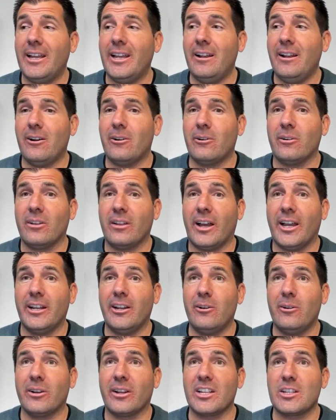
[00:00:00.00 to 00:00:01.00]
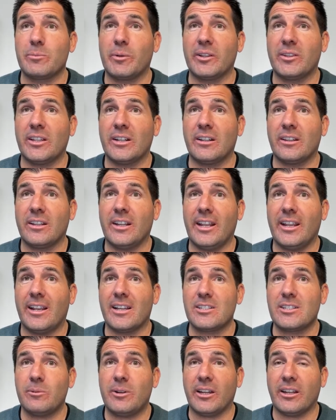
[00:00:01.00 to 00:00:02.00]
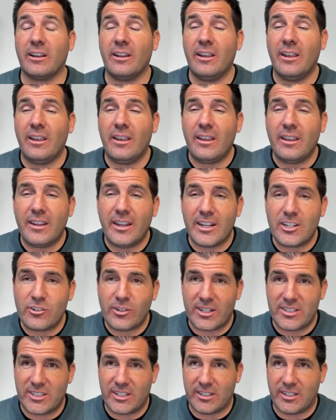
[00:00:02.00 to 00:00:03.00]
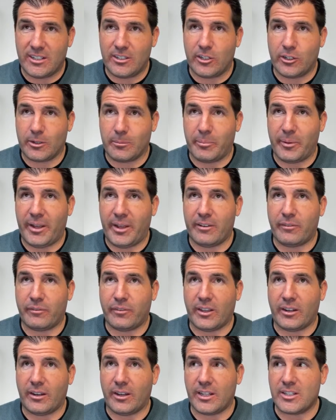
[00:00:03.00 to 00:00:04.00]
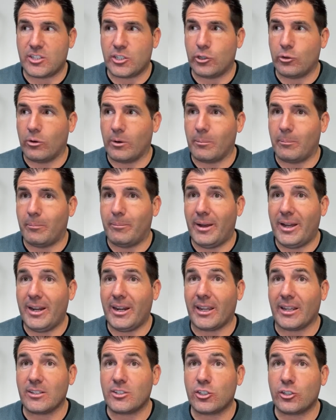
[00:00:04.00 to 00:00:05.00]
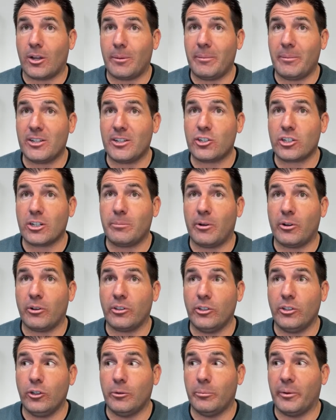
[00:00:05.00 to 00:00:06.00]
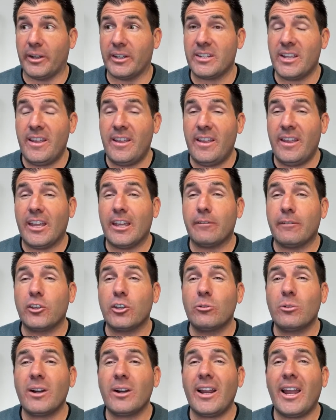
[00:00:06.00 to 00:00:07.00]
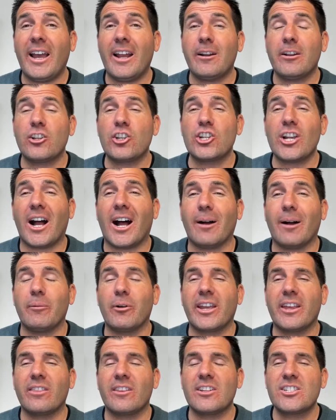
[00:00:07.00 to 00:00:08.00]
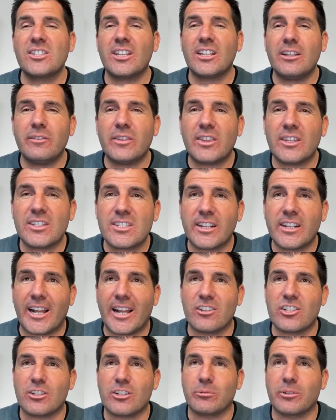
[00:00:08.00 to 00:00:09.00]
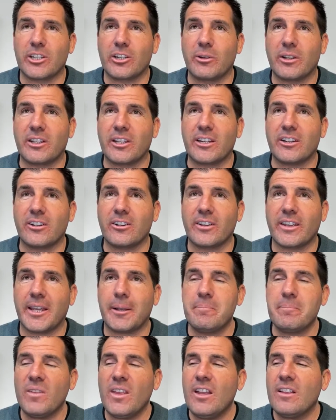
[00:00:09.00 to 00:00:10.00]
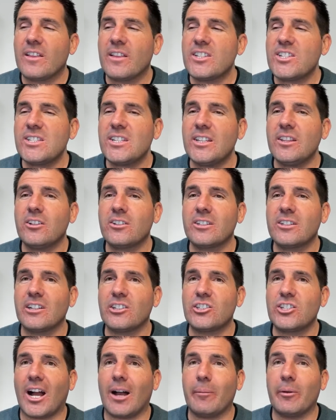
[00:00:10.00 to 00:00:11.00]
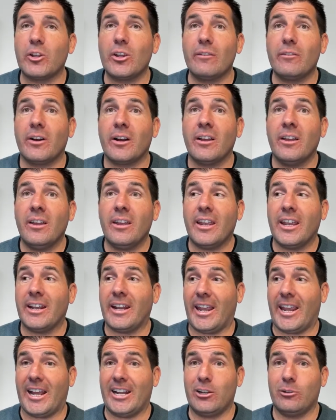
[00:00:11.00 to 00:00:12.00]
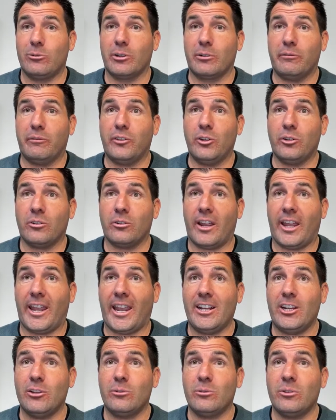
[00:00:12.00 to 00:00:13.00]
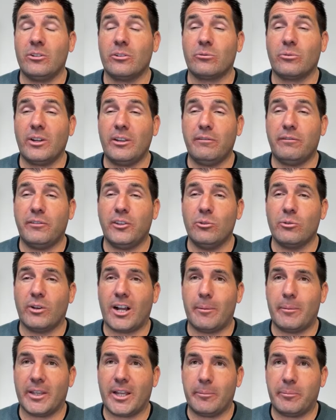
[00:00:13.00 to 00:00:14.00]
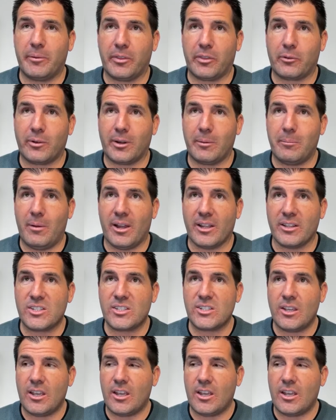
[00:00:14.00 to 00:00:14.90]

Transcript: know. I know it is. But at the end of the day, guess what? It translates into your benefit. It's your money. So I'm not sure about you, but if you were at a job, okay, let's think of it this analogy really quickly here, okay? Let's just say that you're at a job and you have a, an annual review, annual review coming up in three months.